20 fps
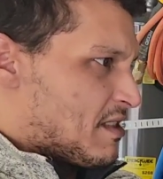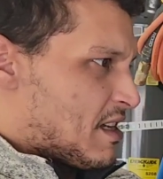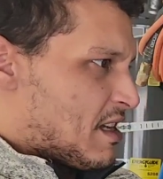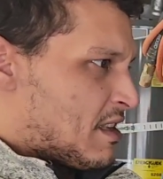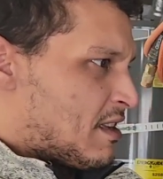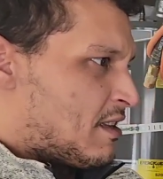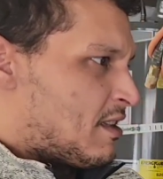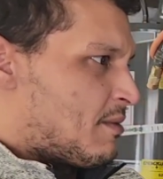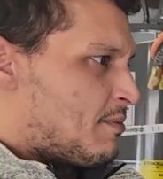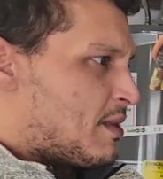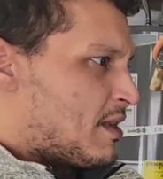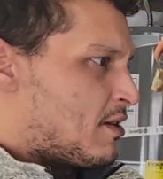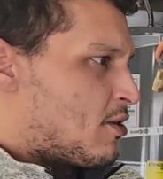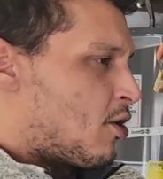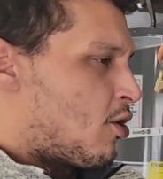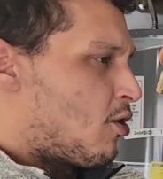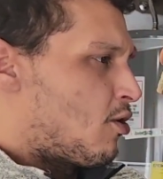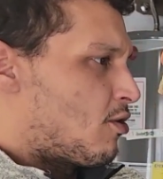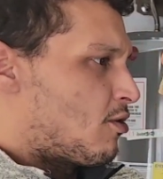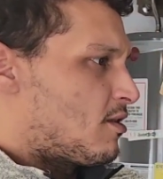I did a big
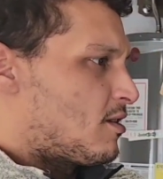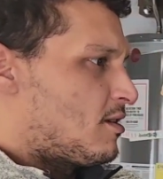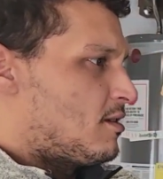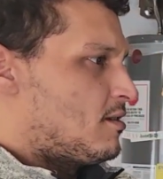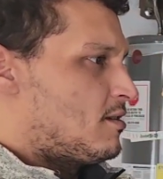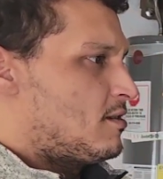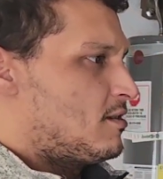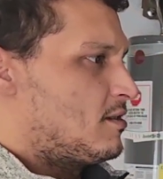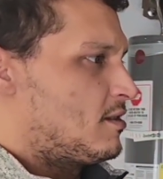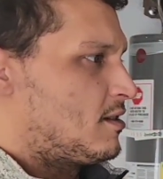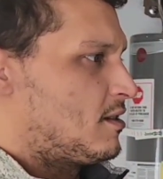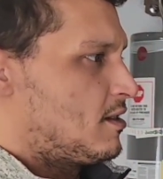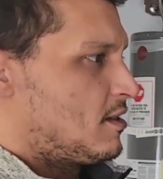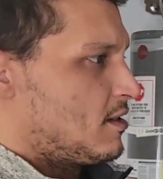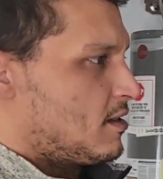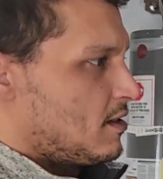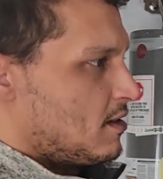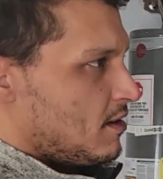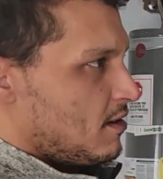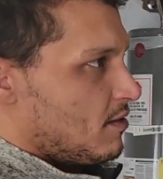hole,
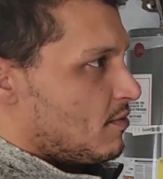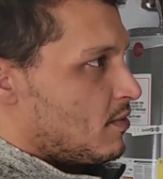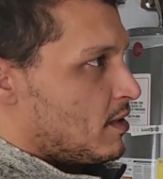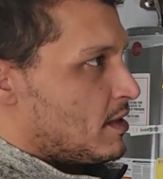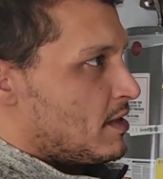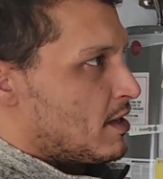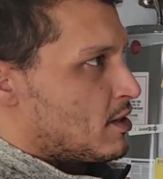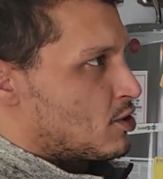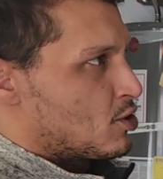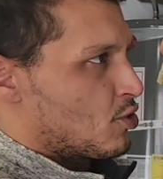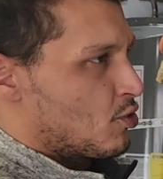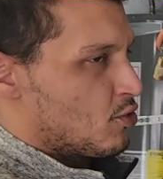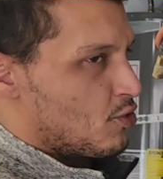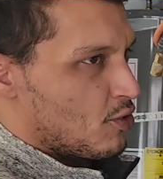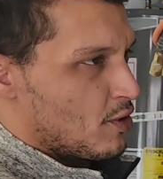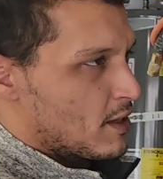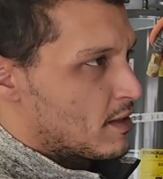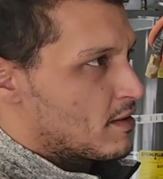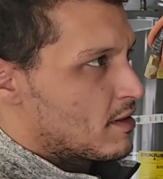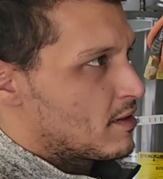but that should
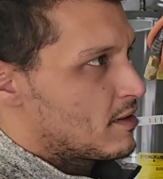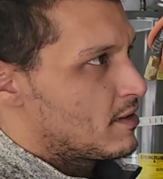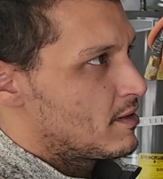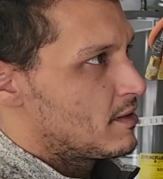do it.